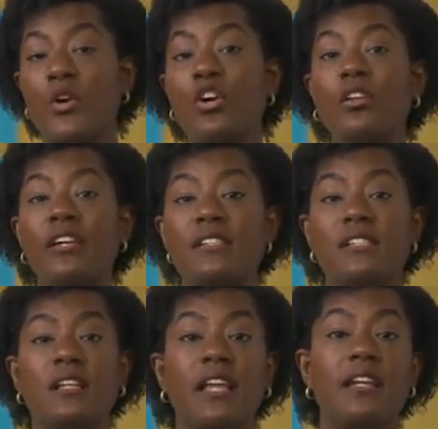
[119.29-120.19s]
earliest
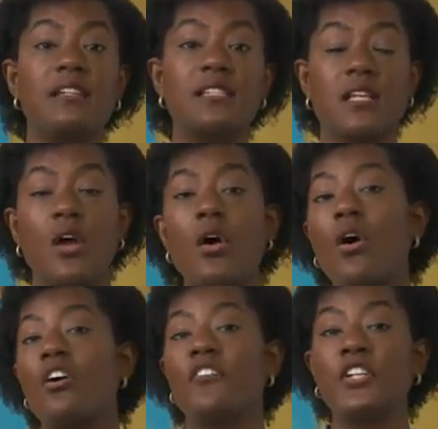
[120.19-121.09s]
to latest
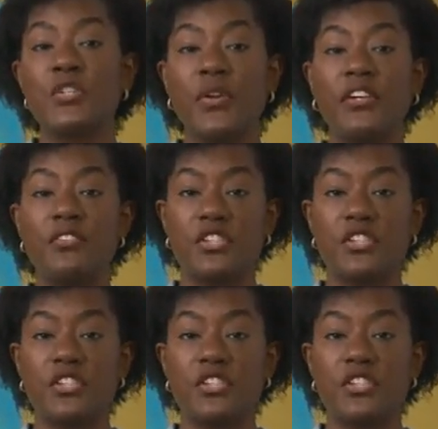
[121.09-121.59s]
or filtering your